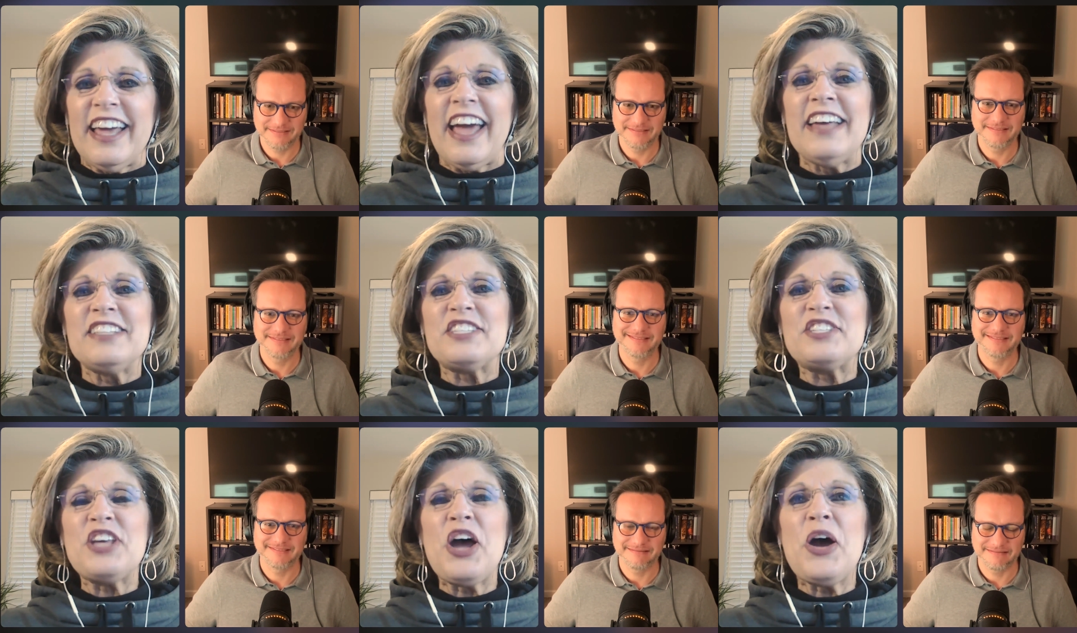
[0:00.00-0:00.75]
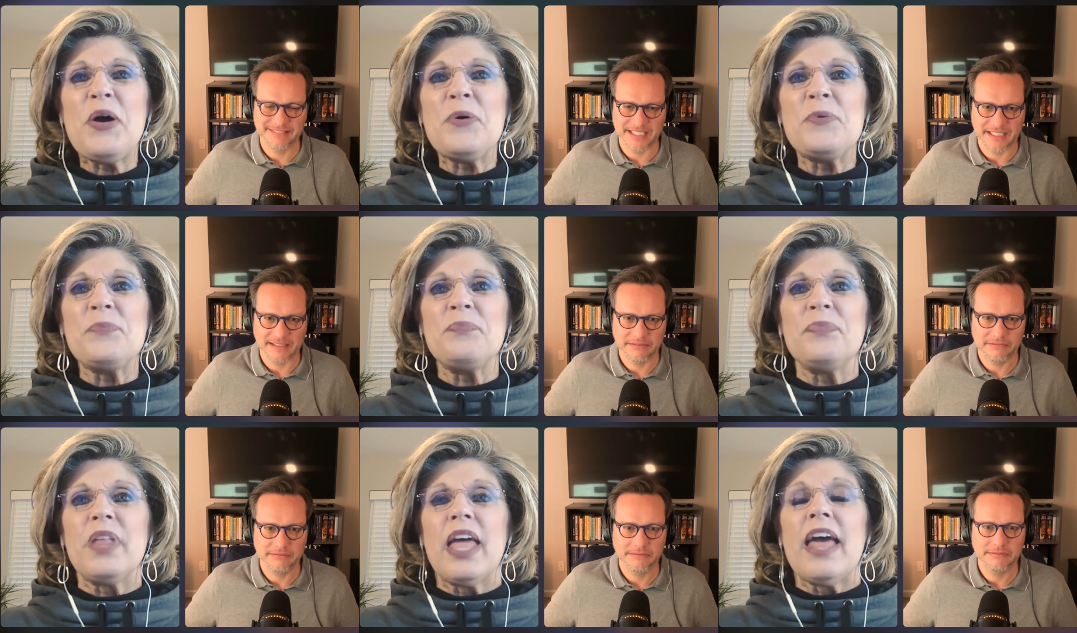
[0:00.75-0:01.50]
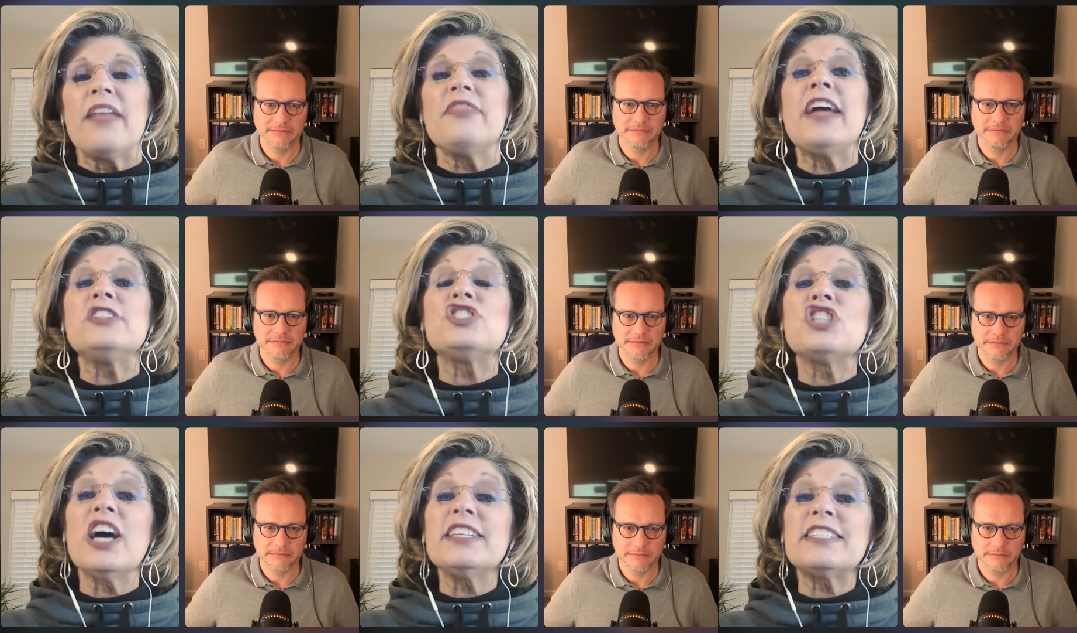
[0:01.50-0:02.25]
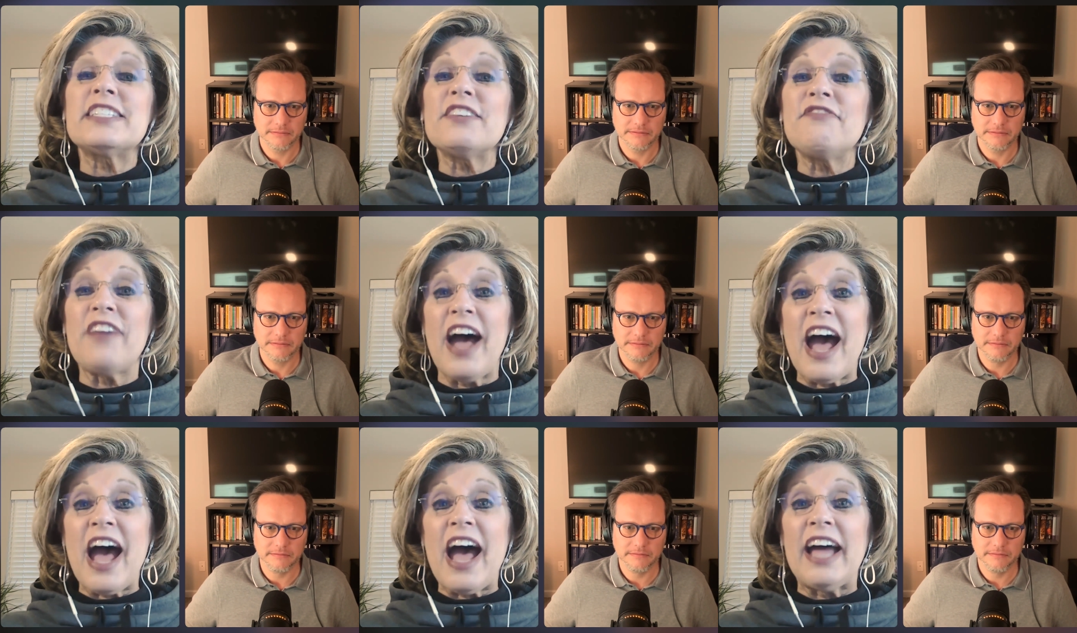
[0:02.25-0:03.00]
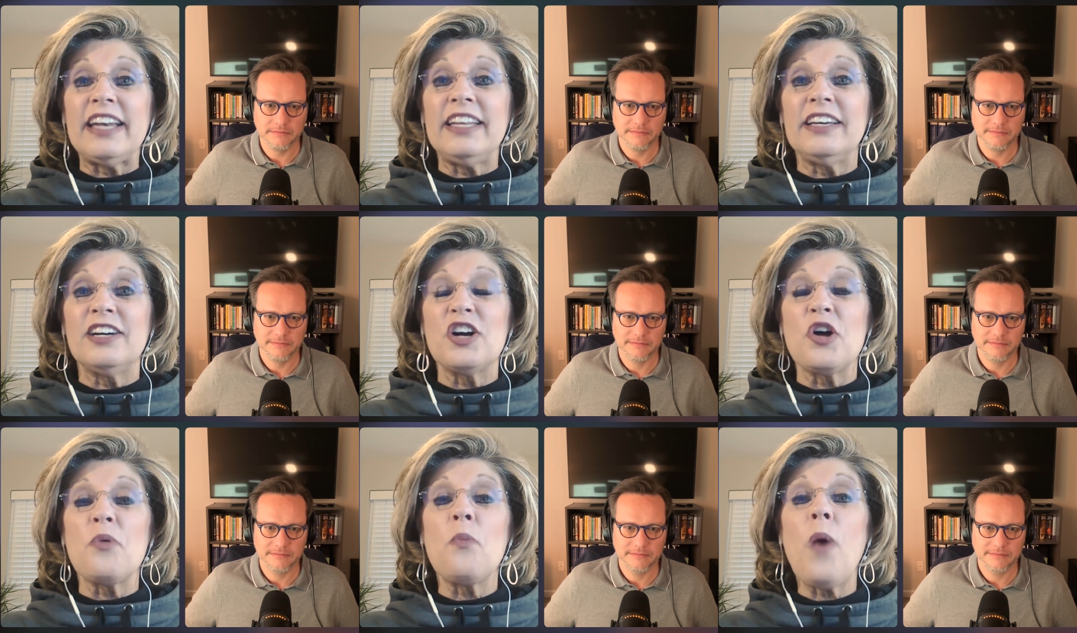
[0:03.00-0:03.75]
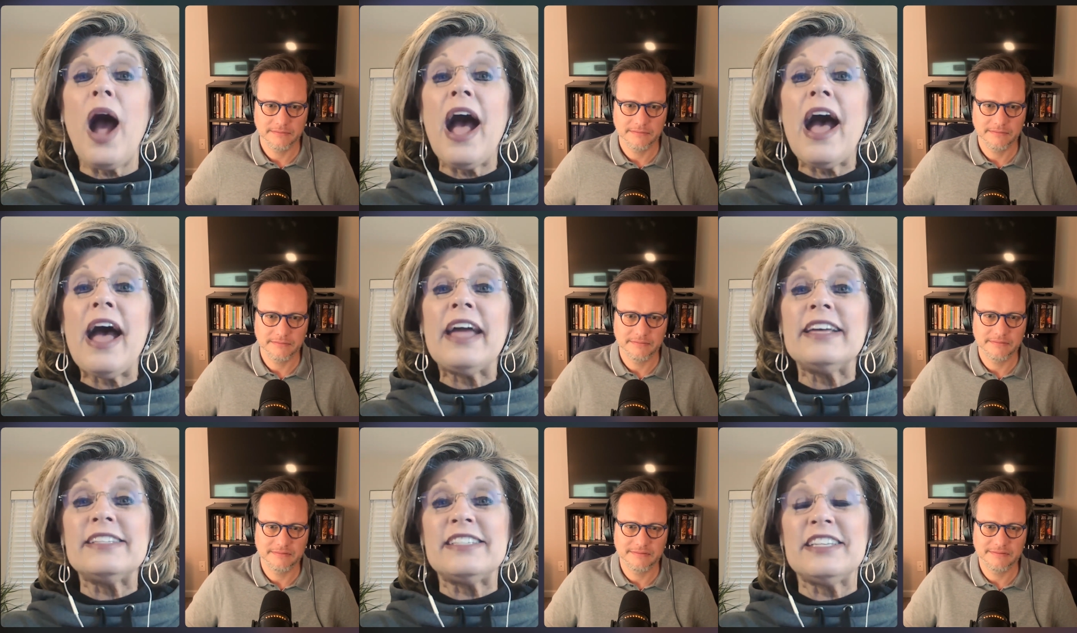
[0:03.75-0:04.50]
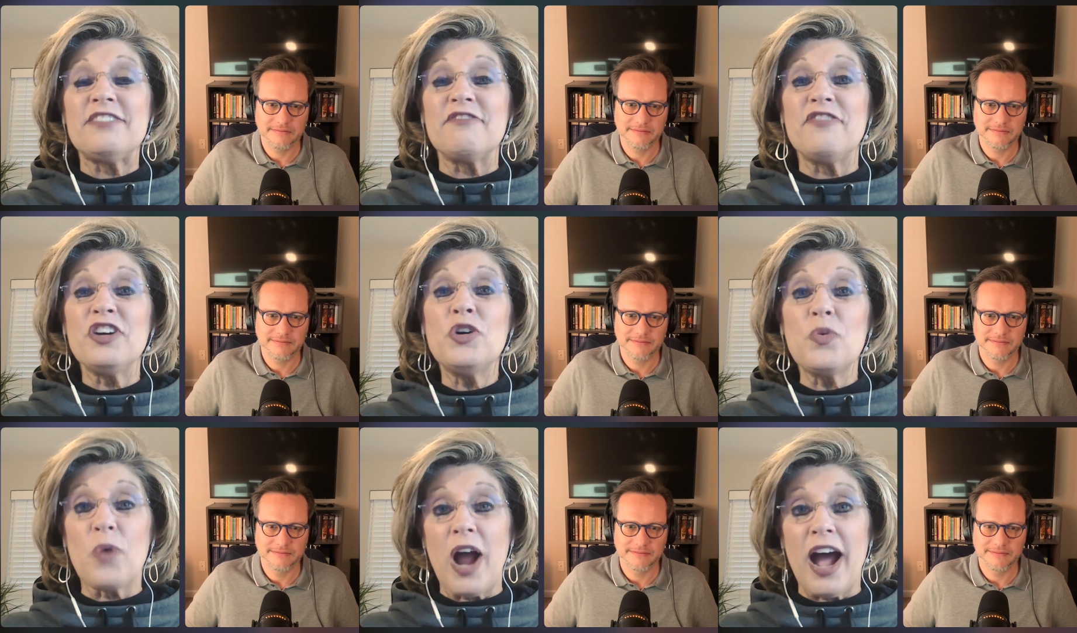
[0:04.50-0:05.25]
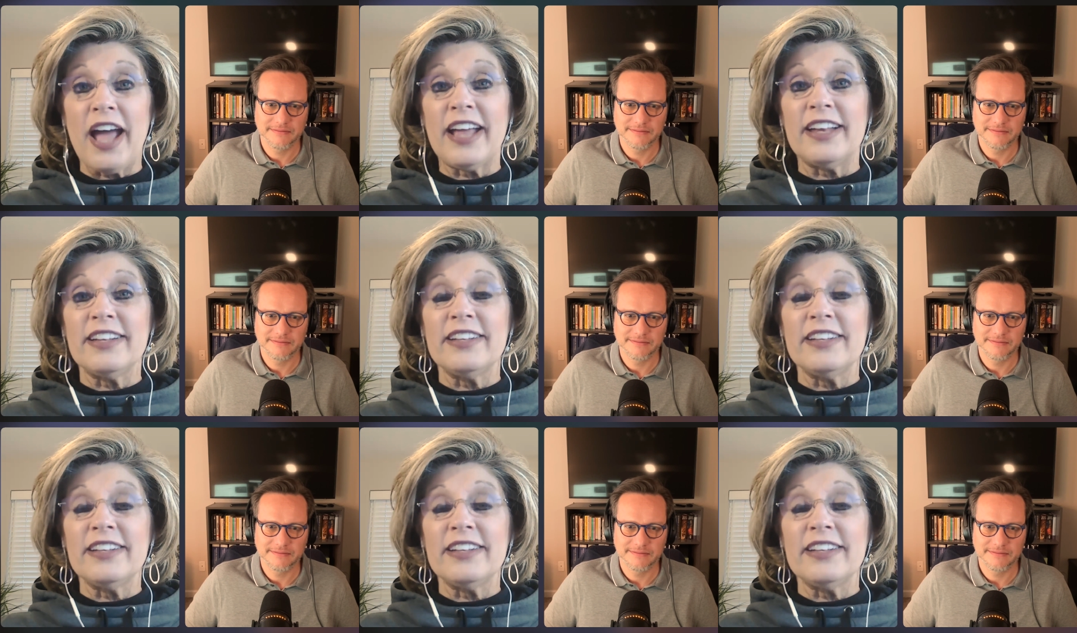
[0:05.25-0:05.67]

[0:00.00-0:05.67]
Speaker 1: And so they justified why it didn't feel right.